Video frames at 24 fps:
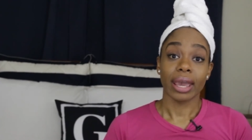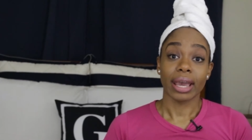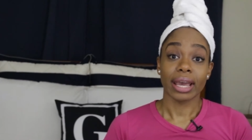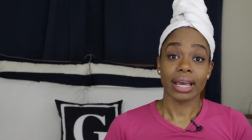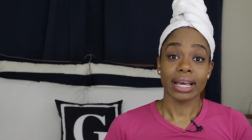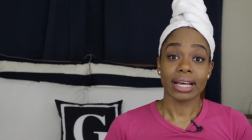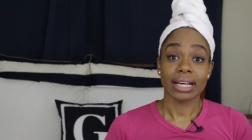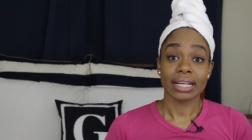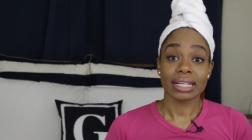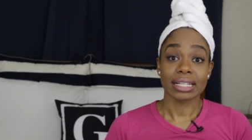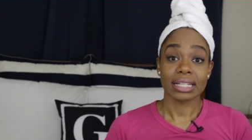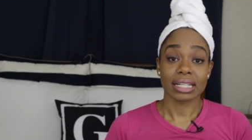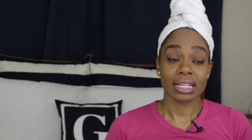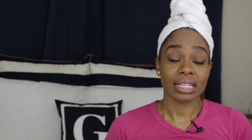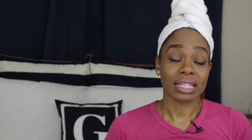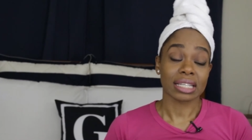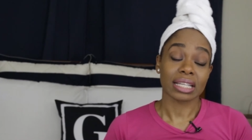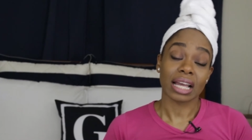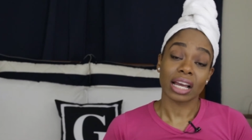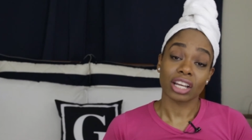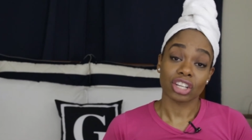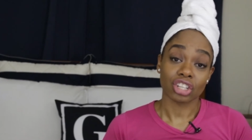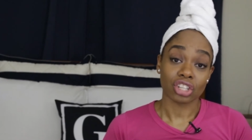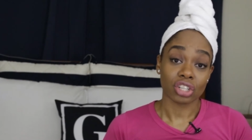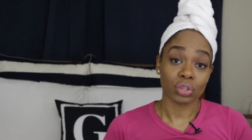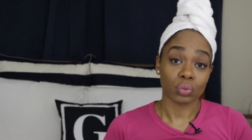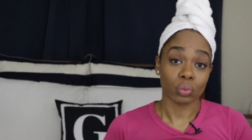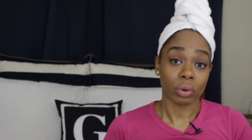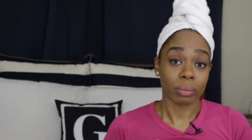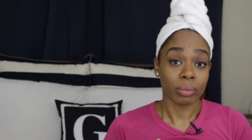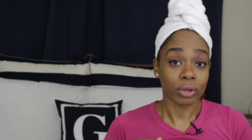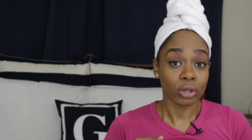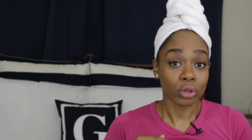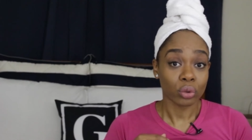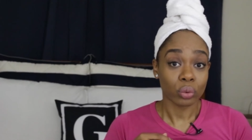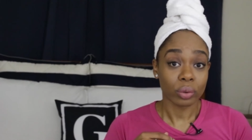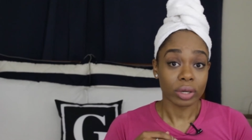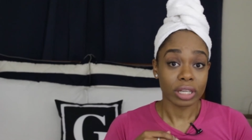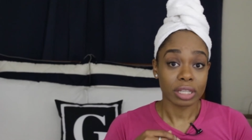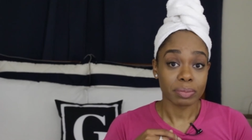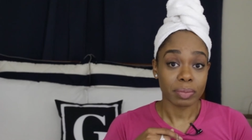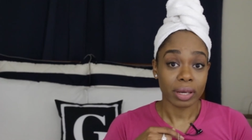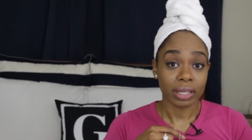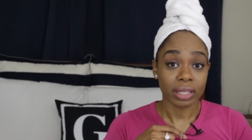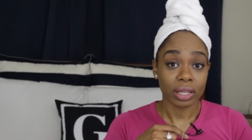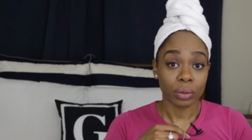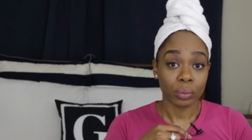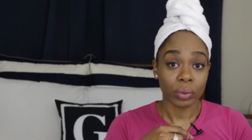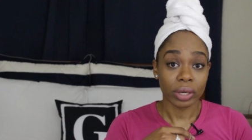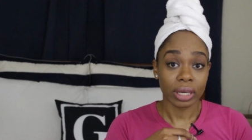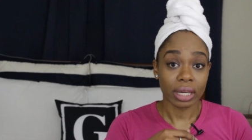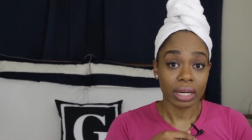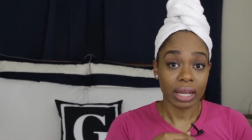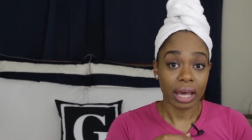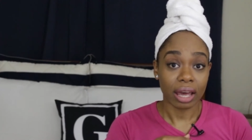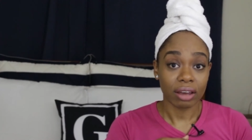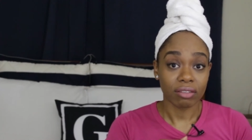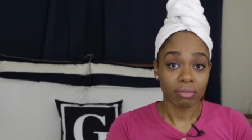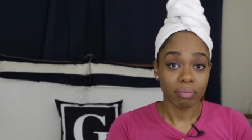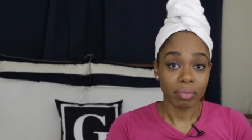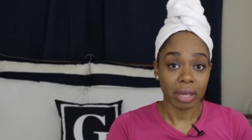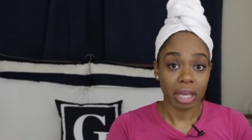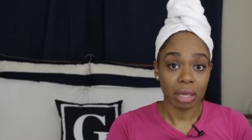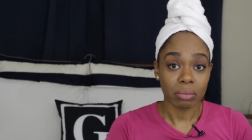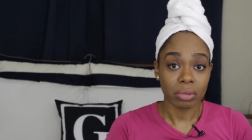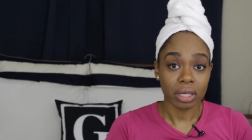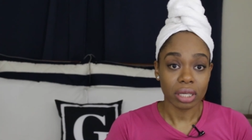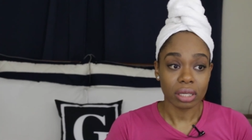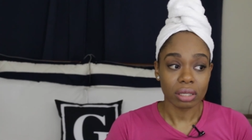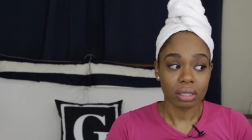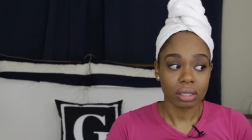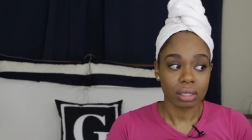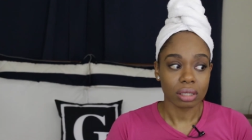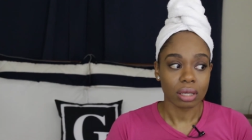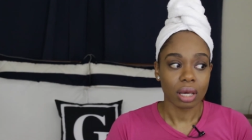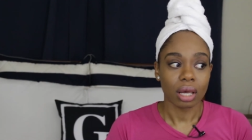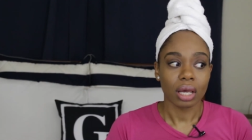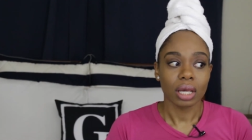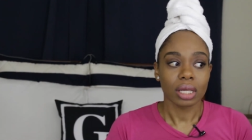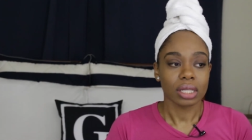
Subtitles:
And it's not just women who expect that we can have babies.